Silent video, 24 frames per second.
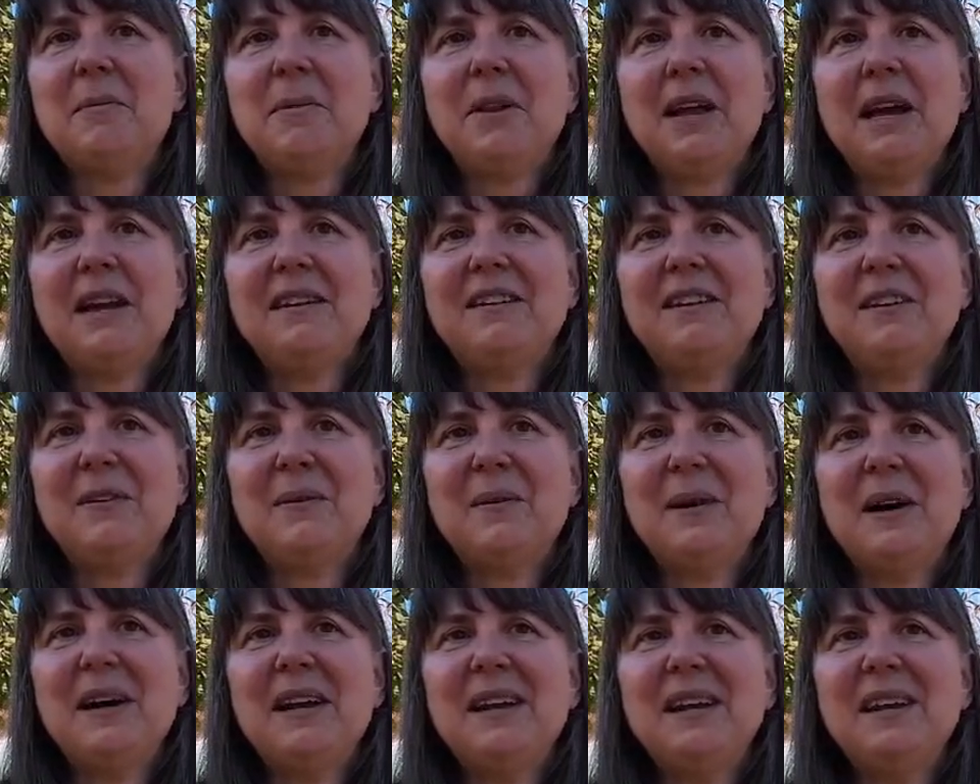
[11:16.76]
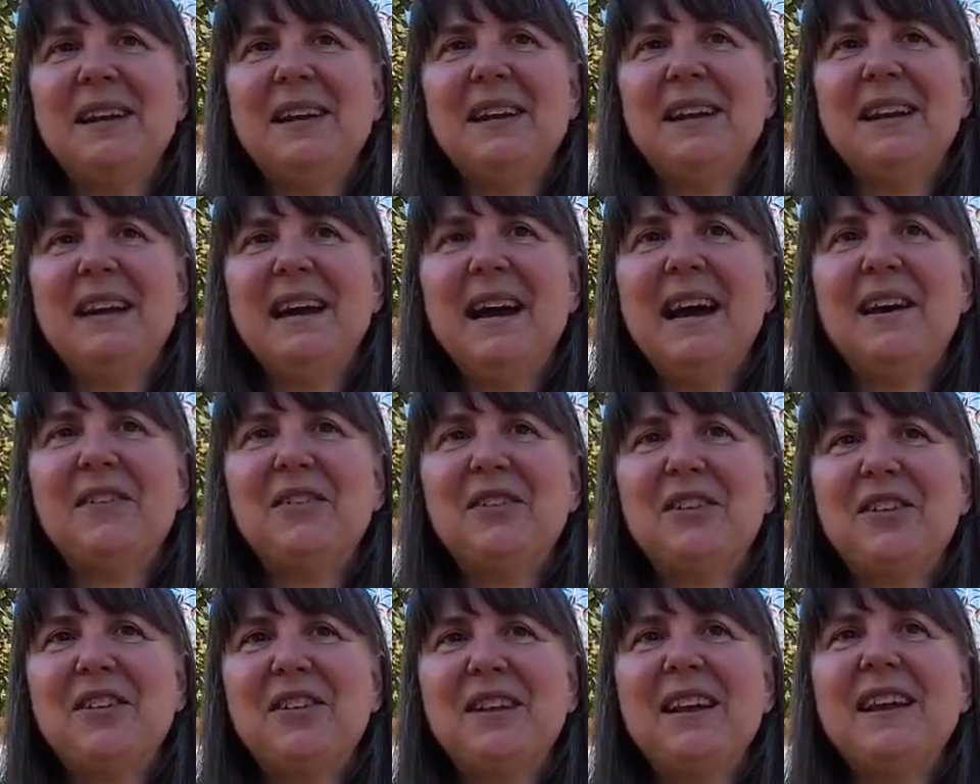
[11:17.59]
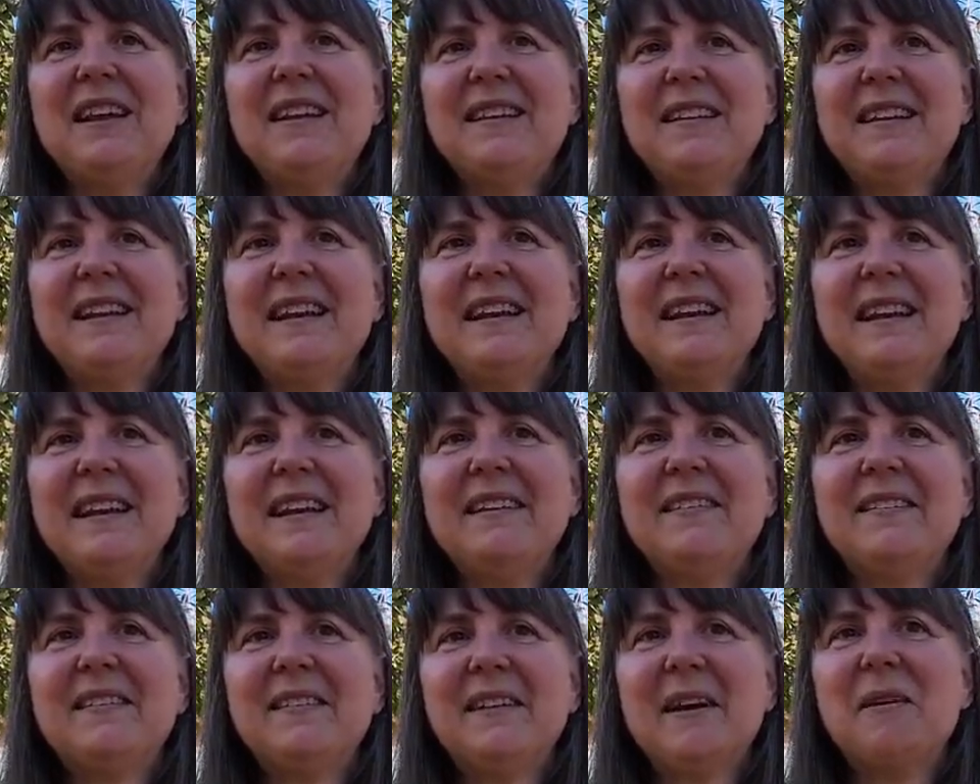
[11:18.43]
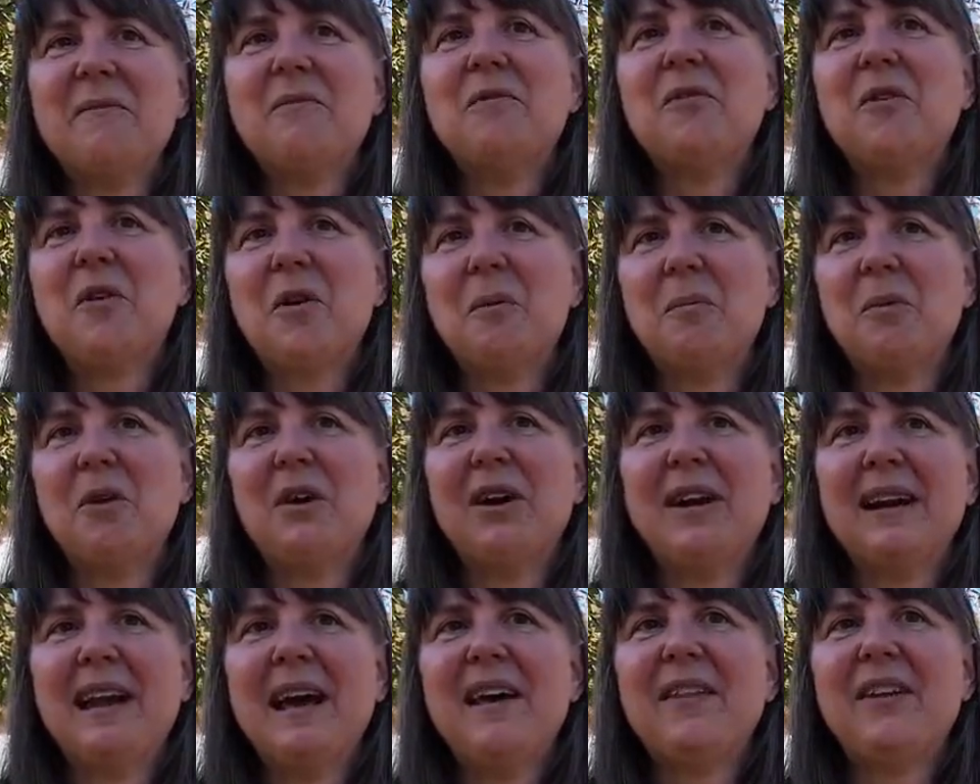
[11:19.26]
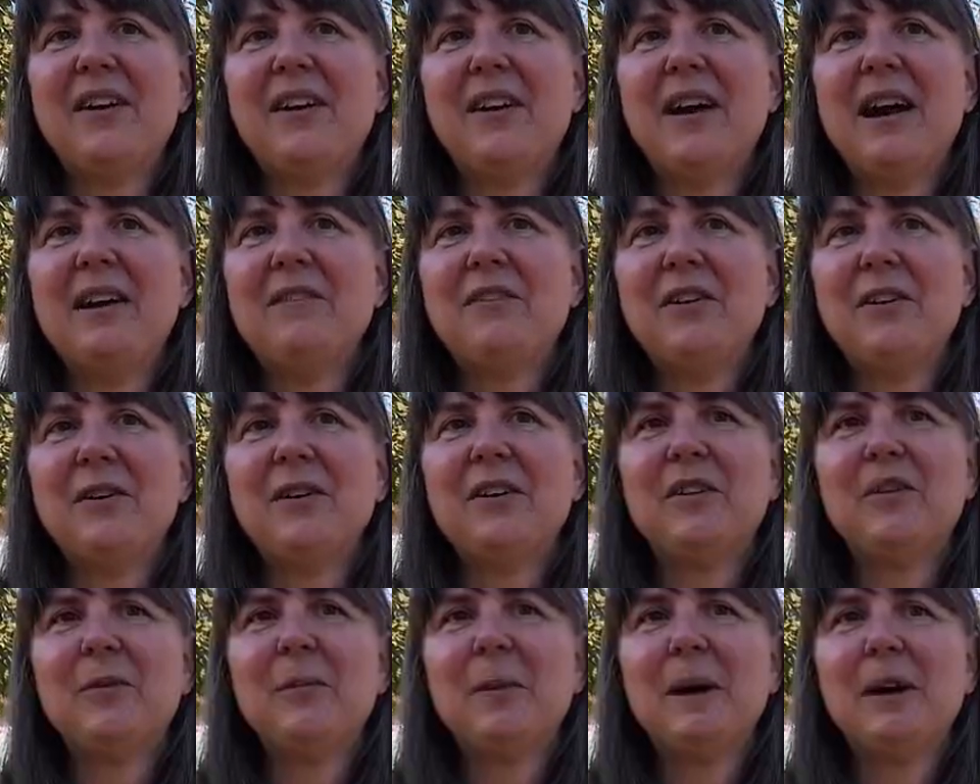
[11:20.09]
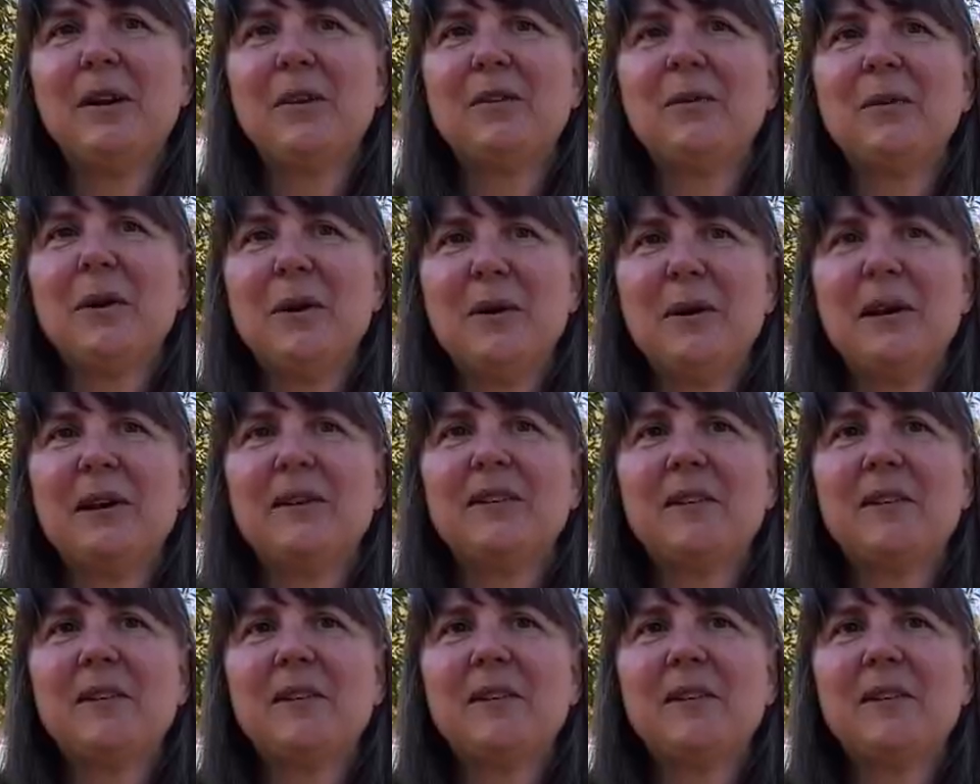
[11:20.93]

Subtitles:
planting one ever since, and in some form or another I've always been growing